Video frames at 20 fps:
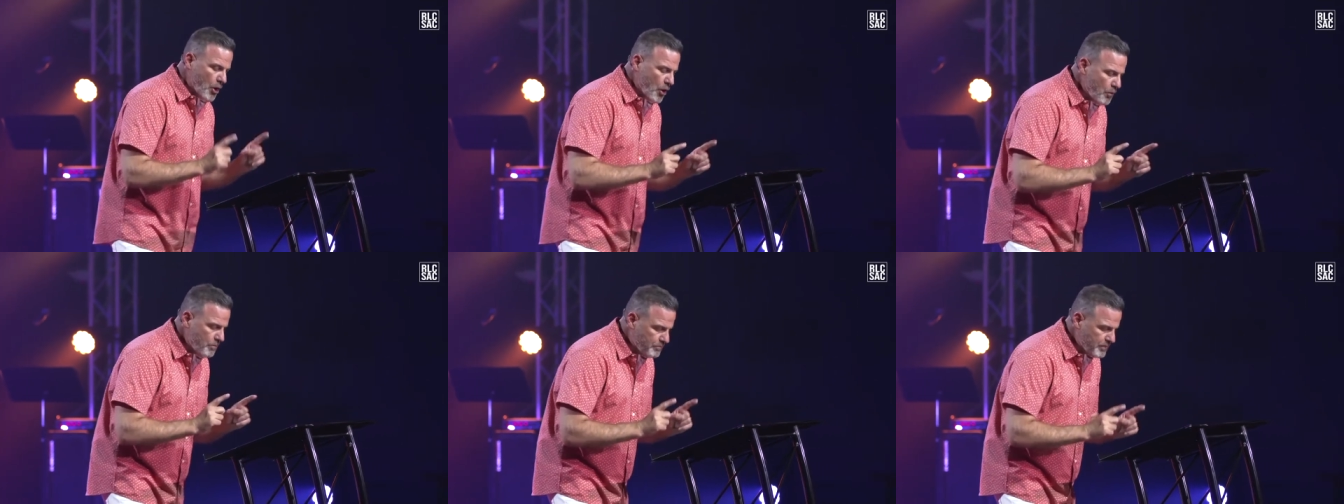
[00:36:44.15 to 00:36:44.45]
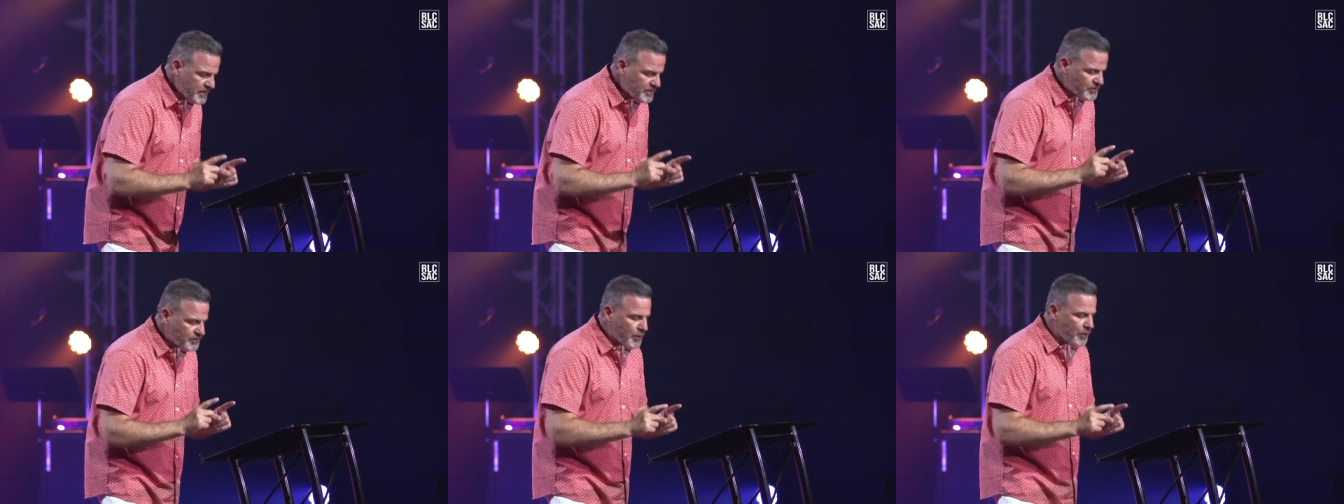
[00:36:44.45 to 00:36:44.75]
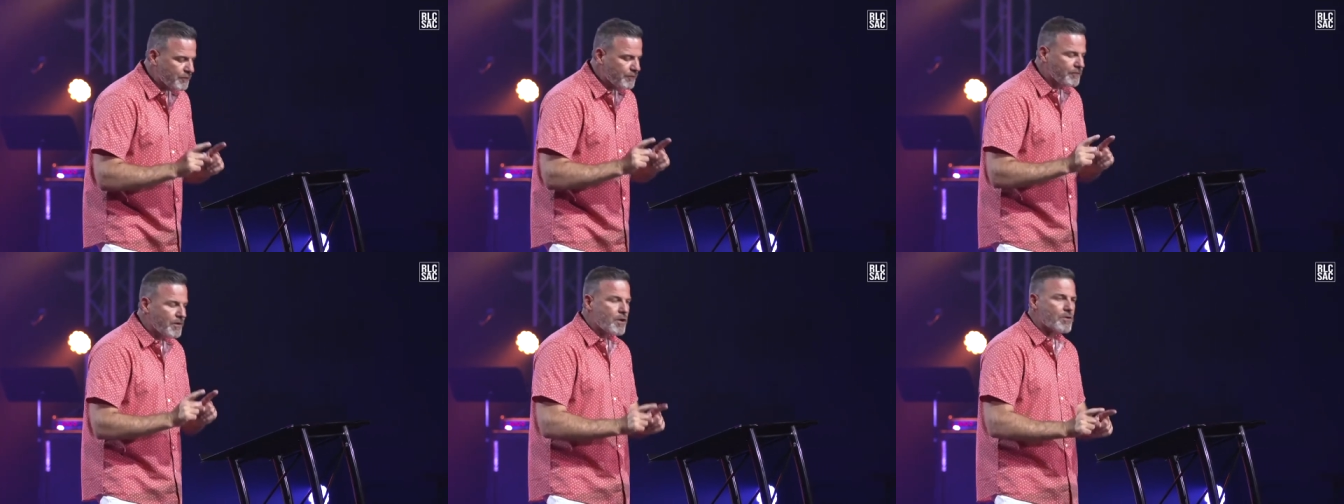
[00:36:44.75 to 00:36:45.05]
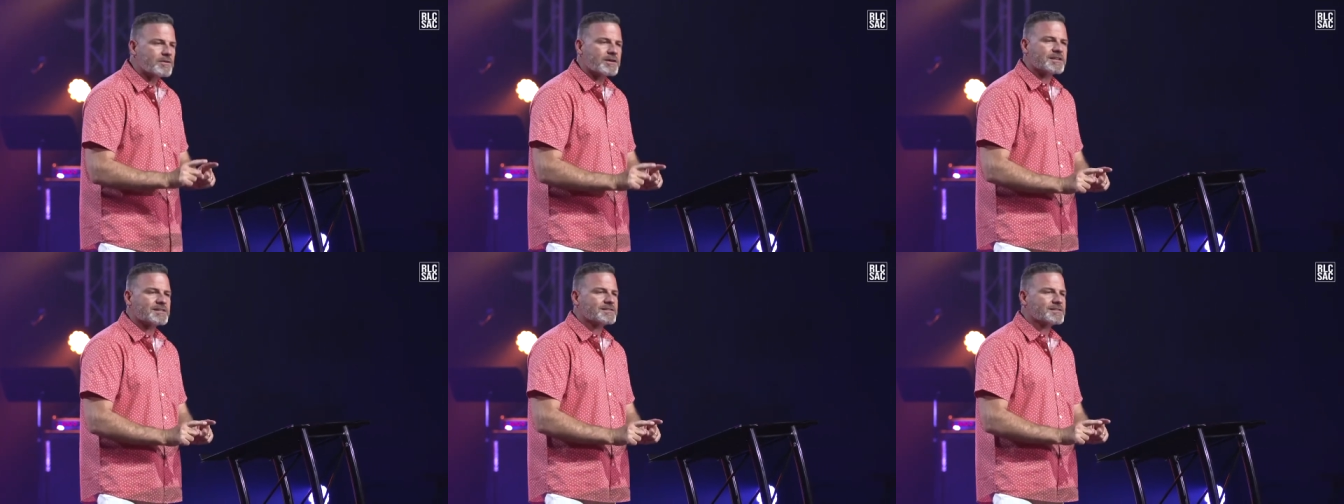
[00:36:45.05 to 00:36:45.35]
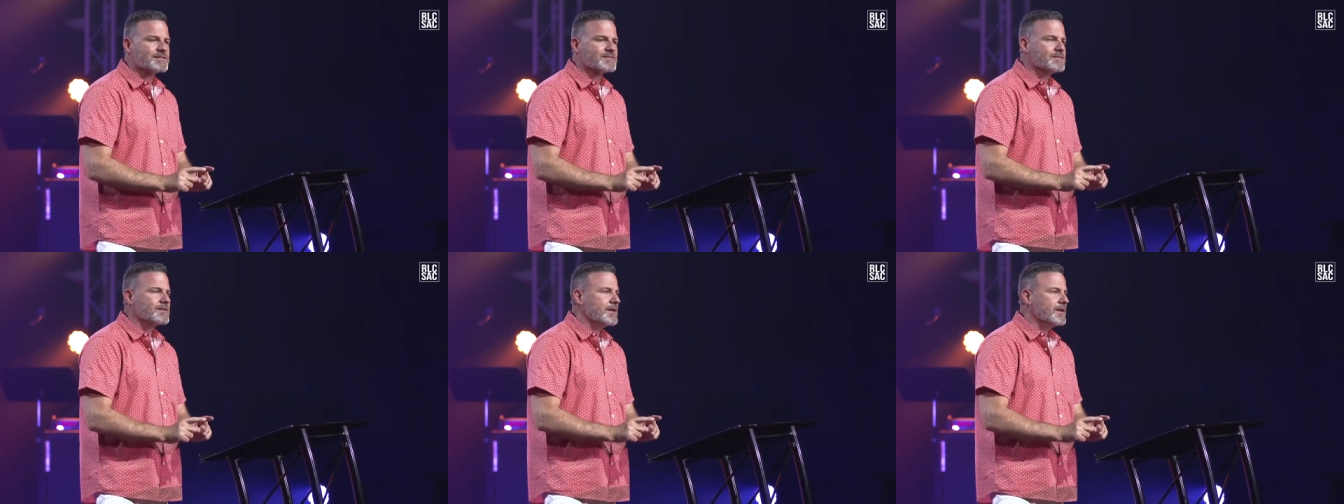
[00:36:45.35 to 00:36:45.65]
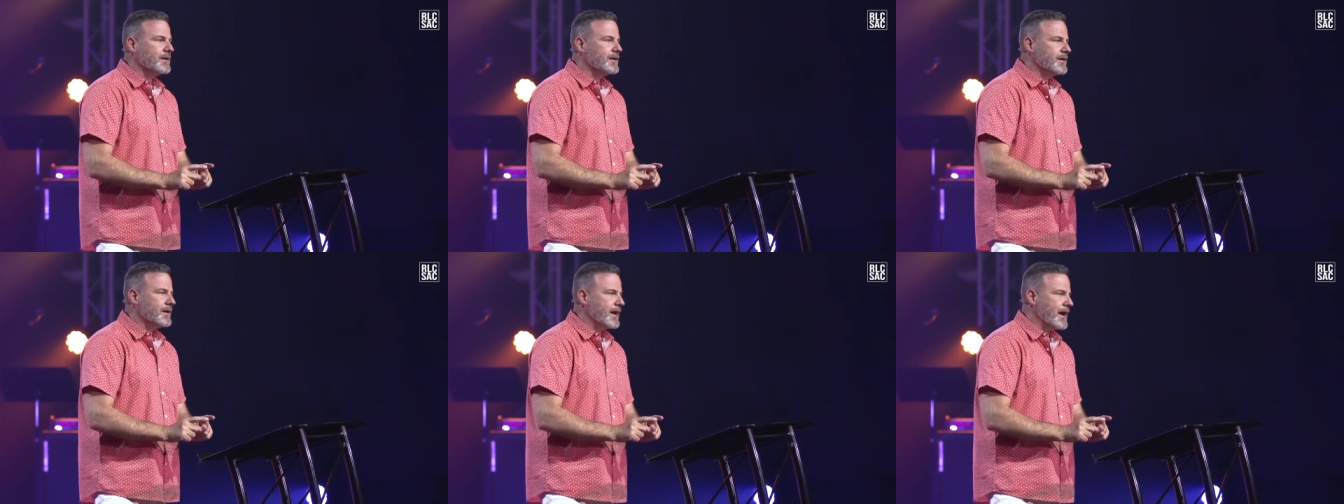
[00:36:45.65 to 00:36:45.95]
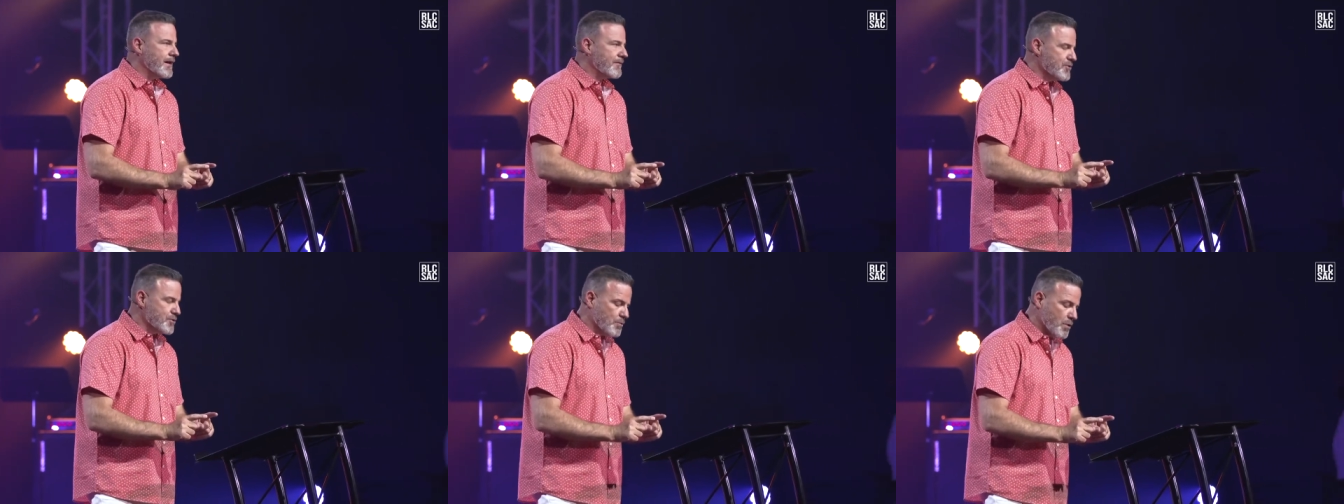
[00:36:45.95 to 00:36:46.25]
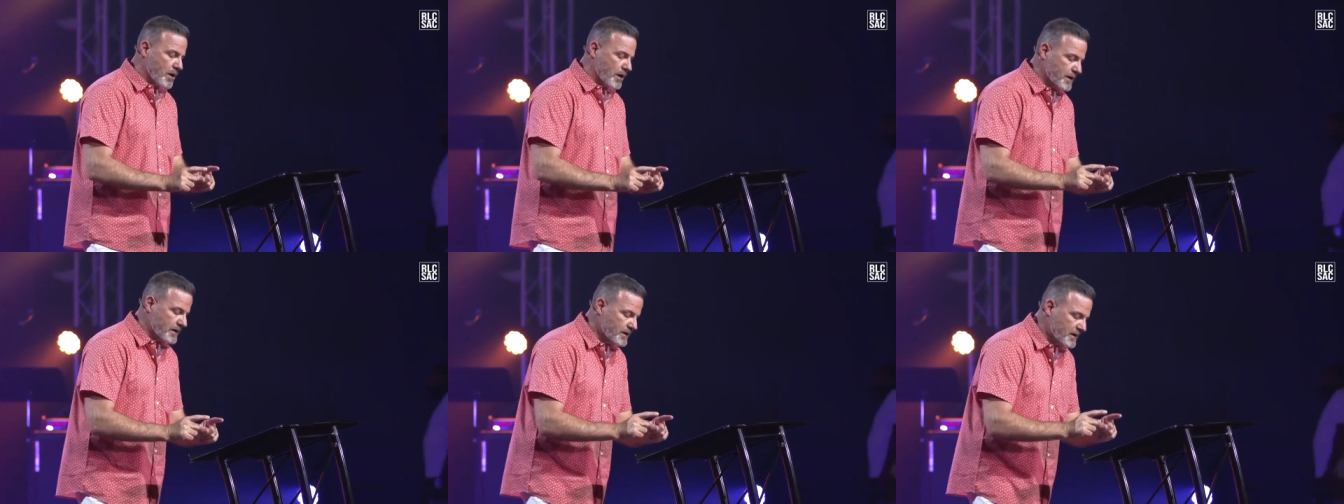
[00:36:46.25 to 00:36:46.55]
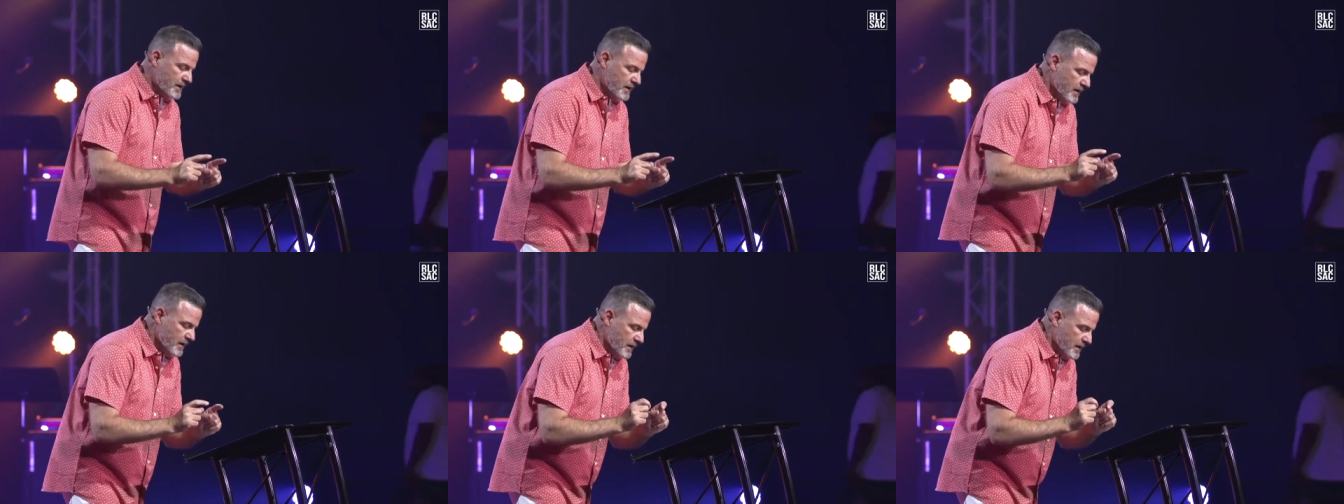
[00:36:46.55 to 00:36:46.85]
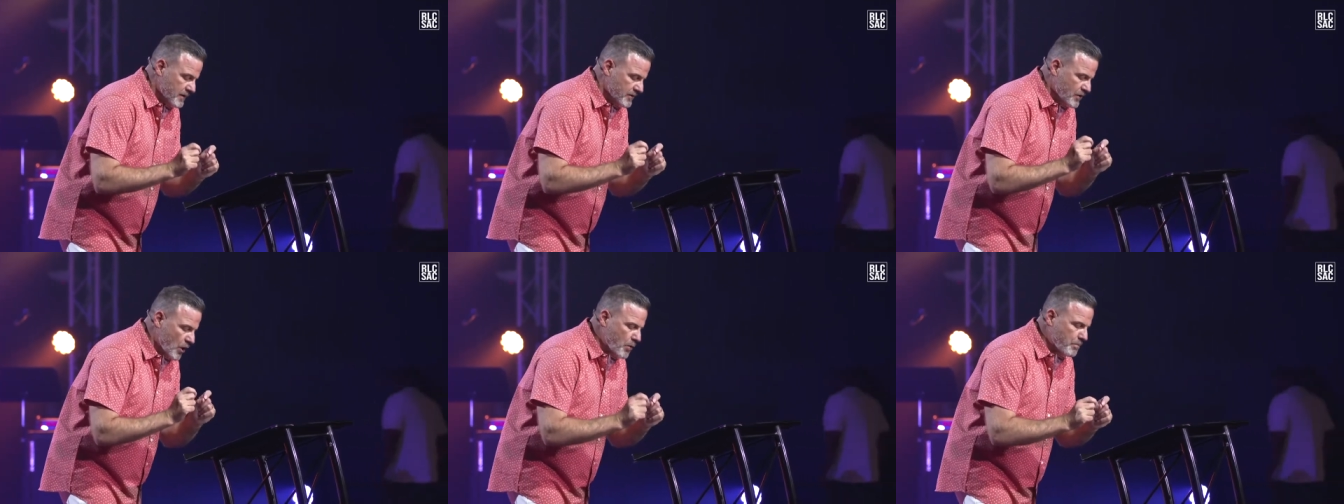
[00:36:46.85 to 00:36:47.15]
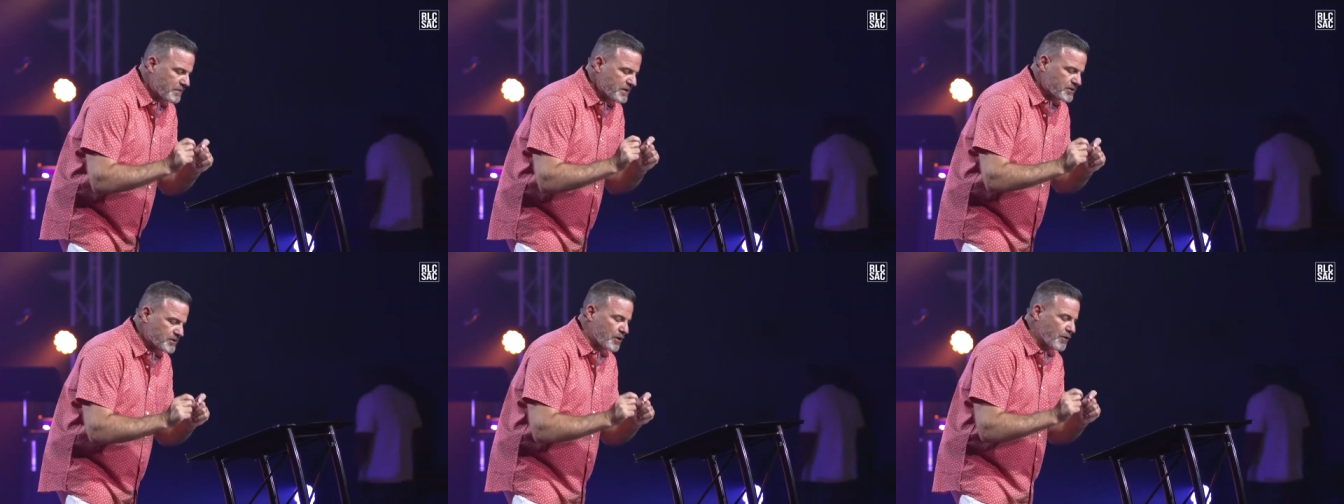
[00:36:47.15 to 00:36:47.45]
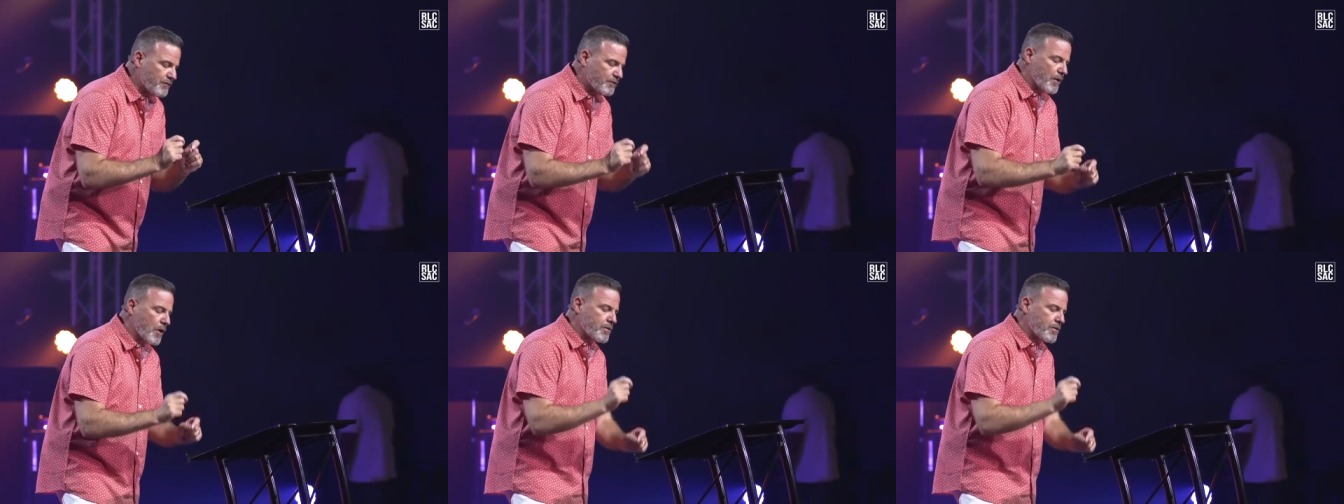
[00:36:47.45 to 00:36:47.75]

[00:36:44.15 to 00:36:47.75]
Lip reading: don't be so focused, everyone. Don't be so